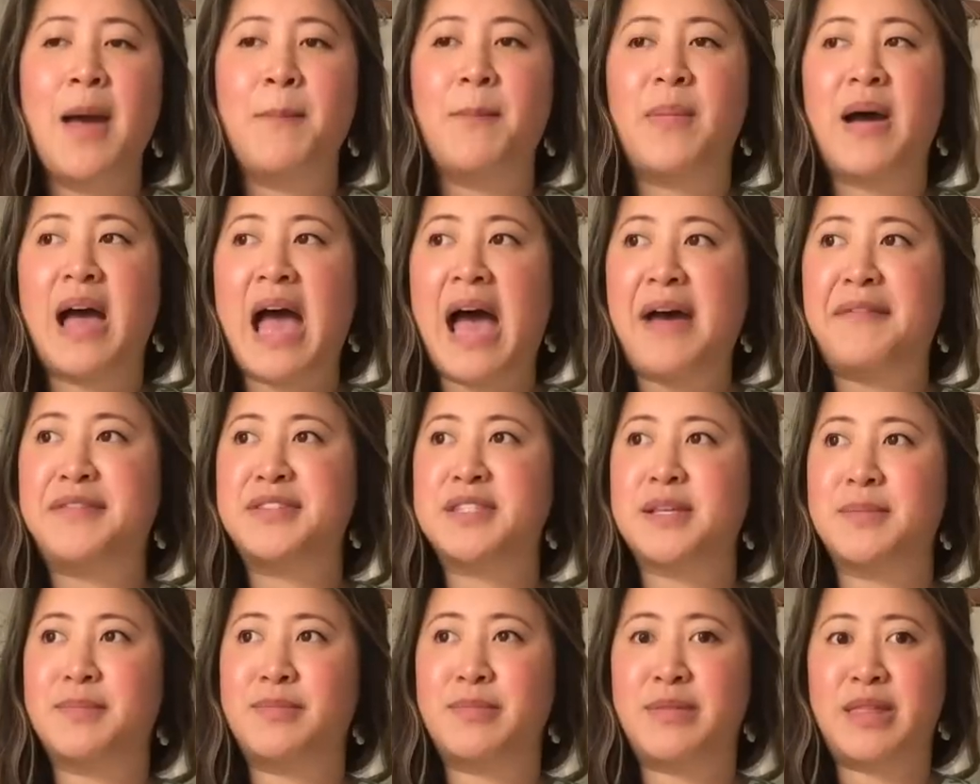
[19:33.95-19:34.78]
but have
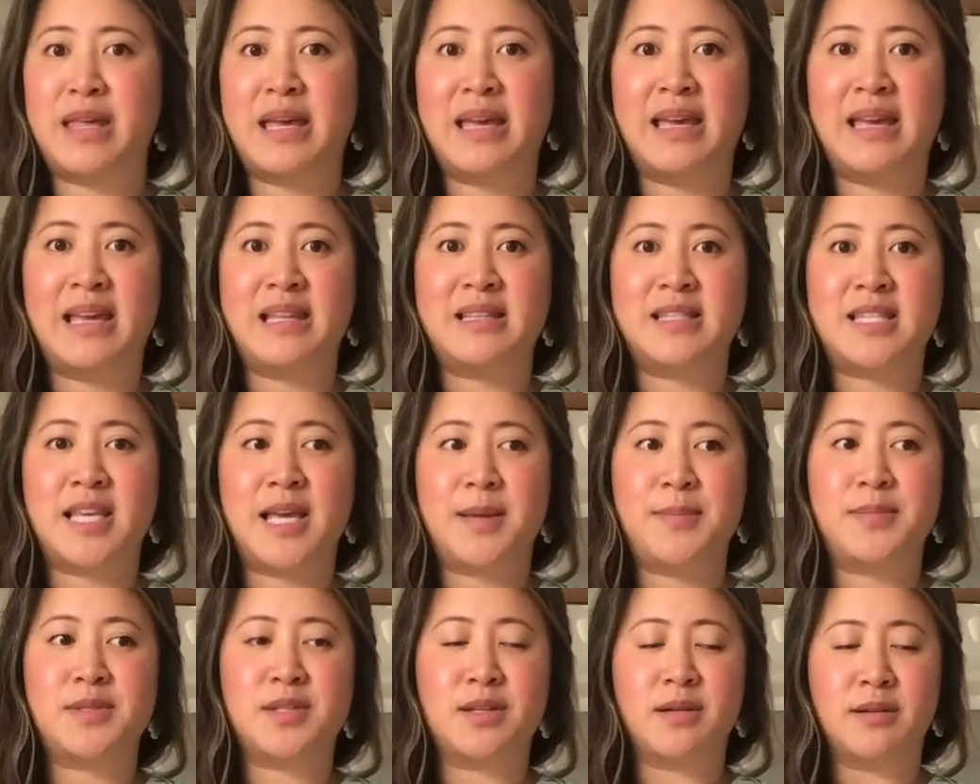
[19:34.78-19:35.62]
something in
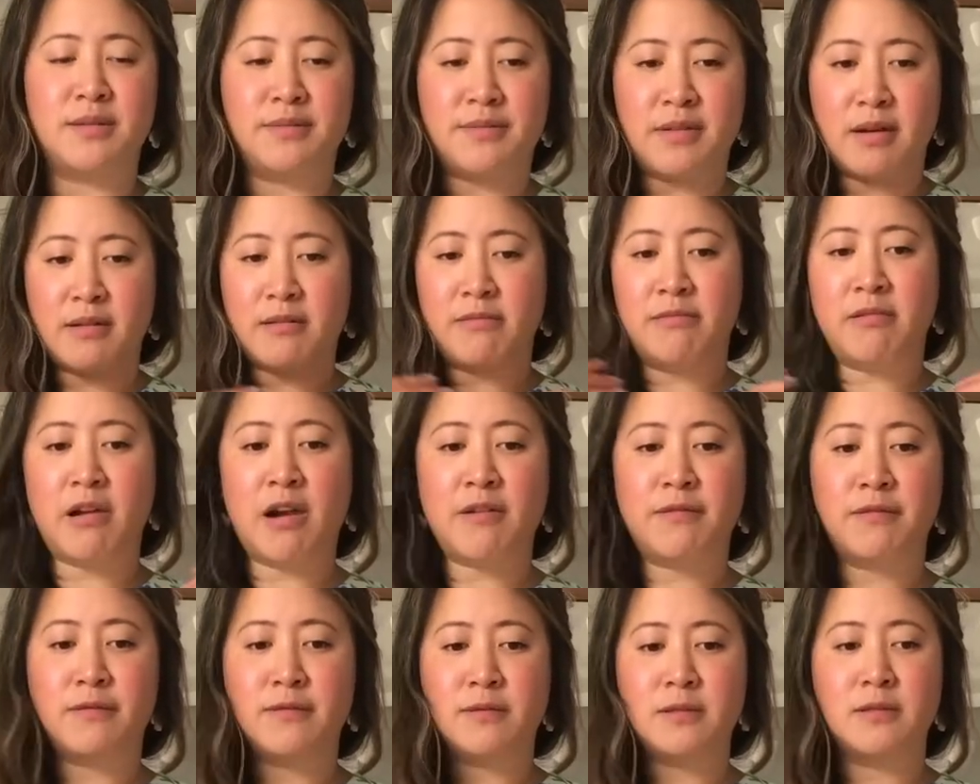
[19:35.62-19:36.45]
terms of a
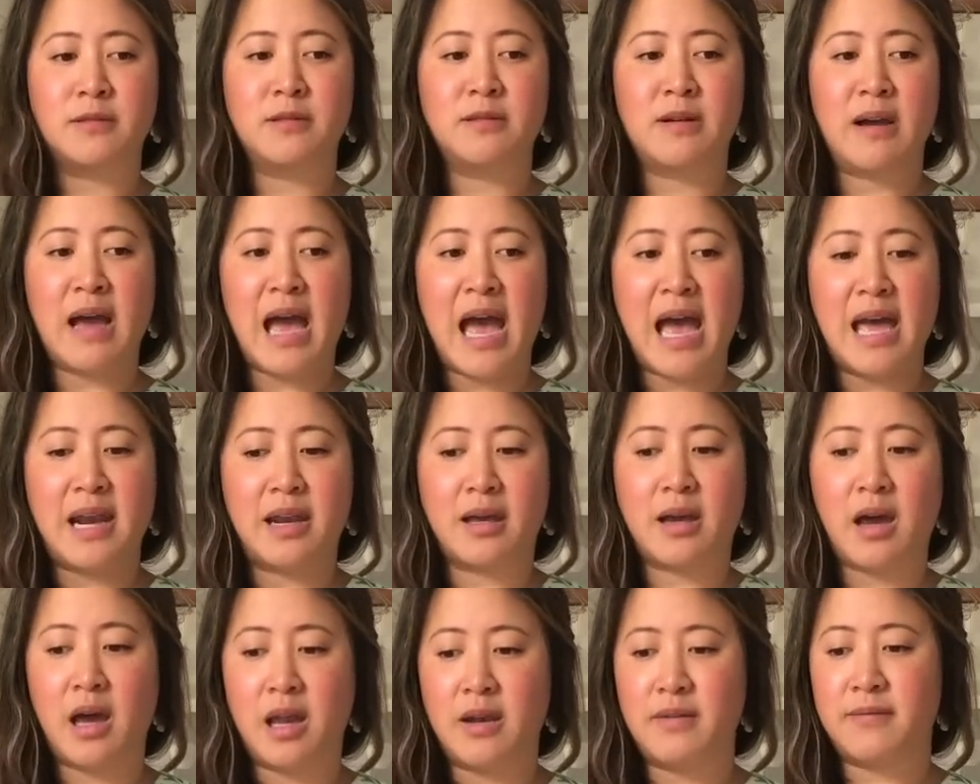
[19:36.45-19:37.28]
ruffle and
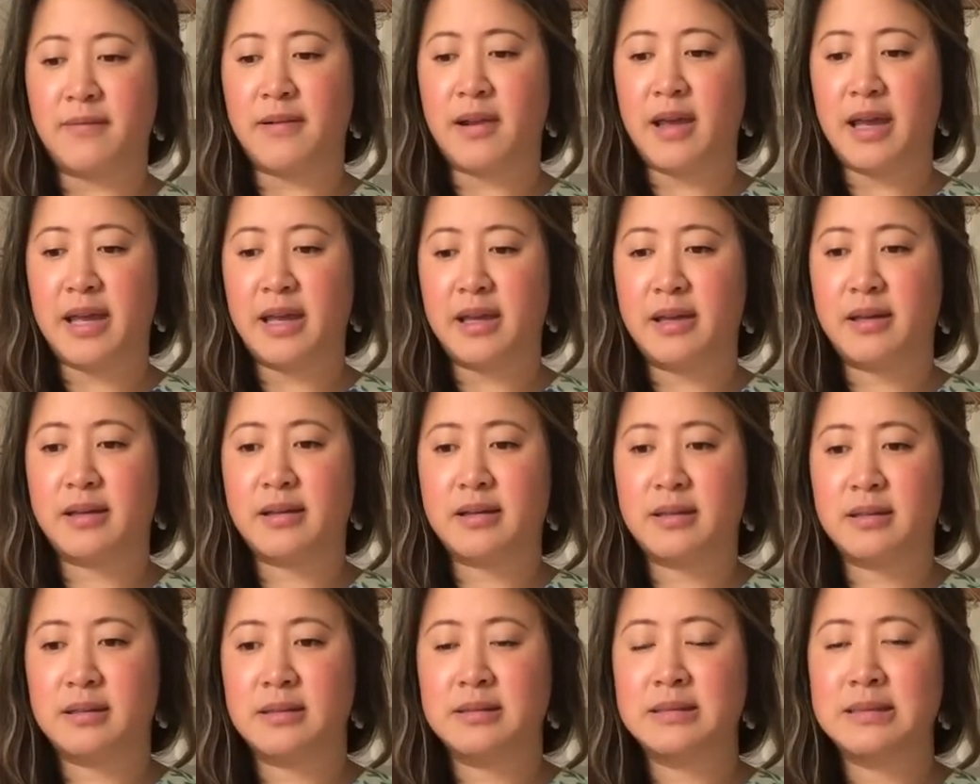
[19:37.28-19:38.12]
a kind of like
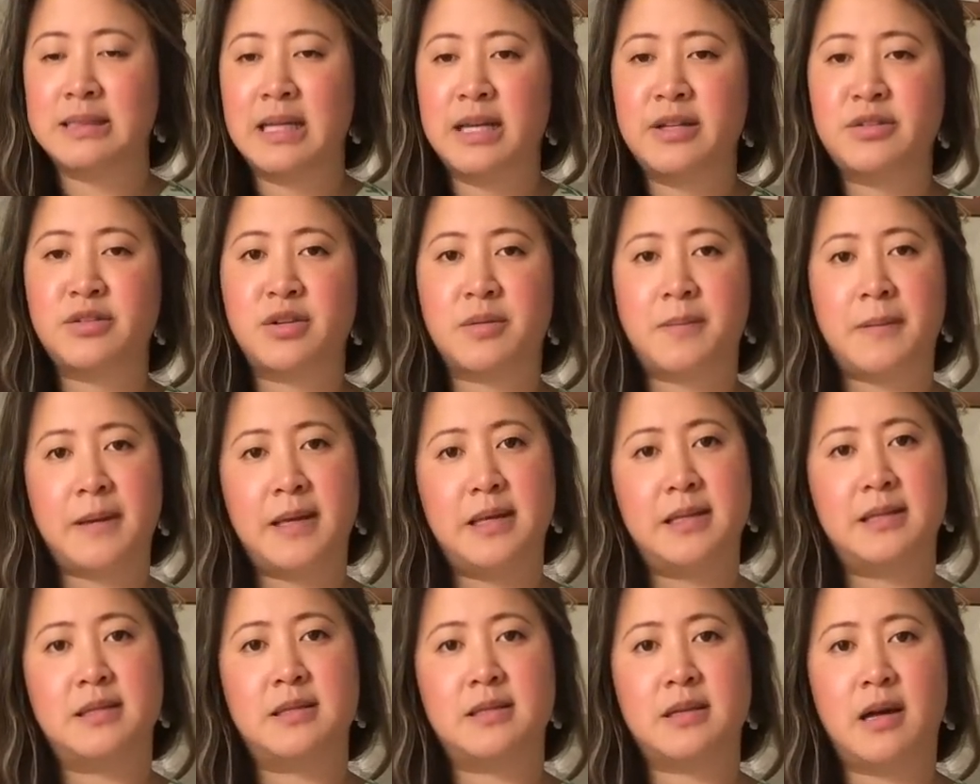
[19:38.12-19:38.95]

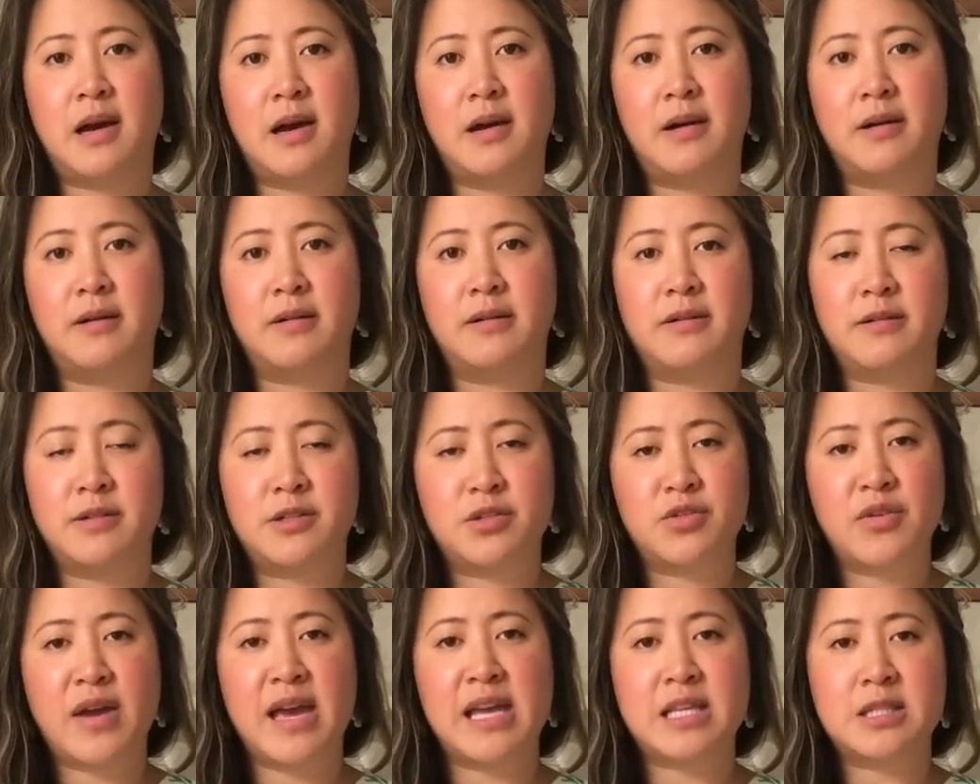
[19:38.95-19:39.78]
trapeze style
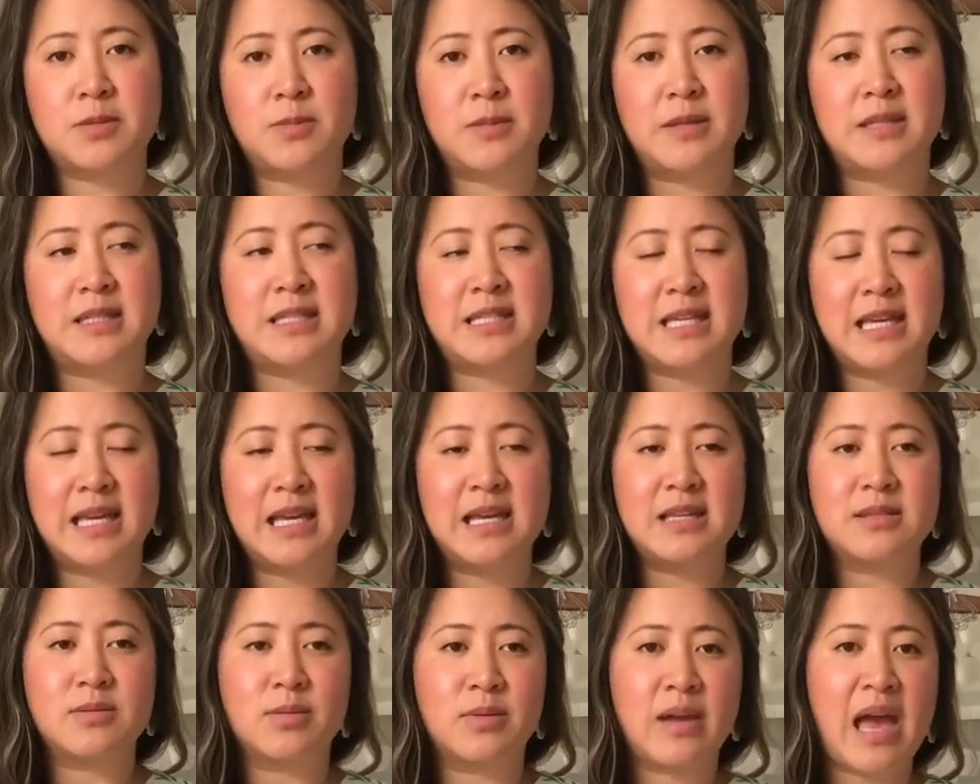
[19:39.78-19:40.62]
dress with
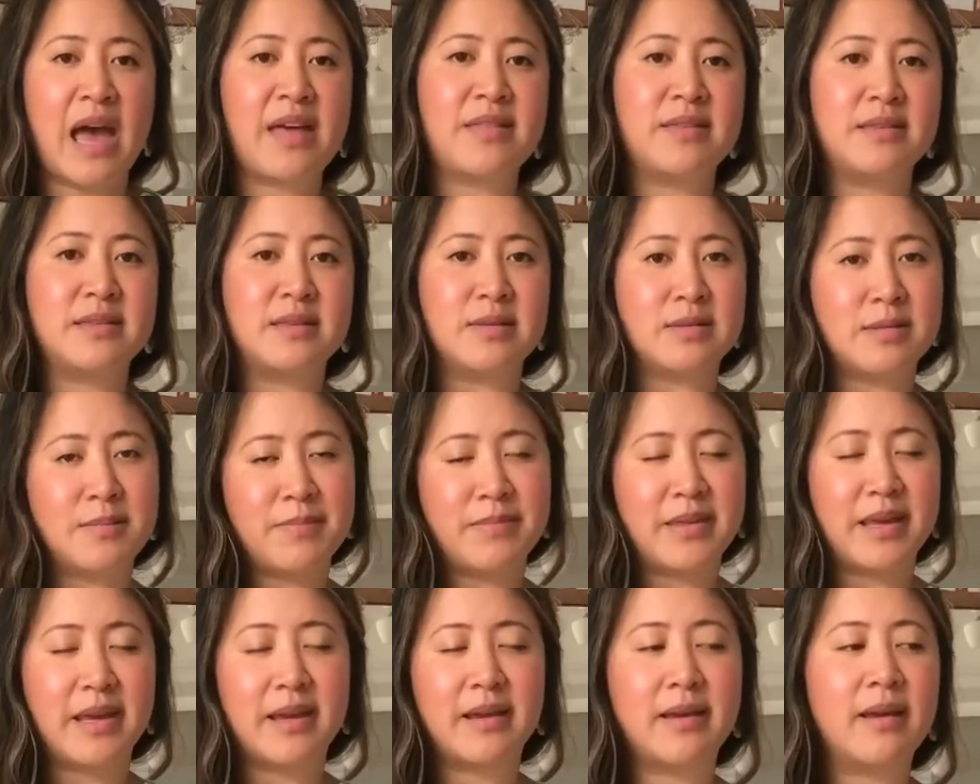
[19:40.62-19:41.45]
tiers or gathers or
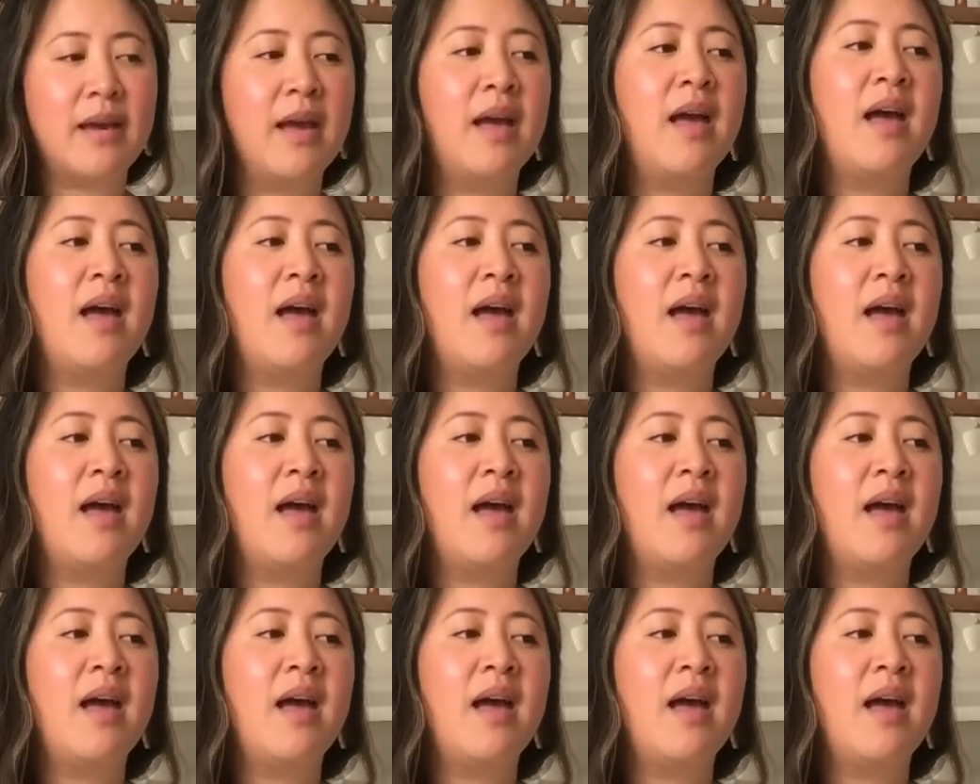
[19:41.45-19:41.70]
something.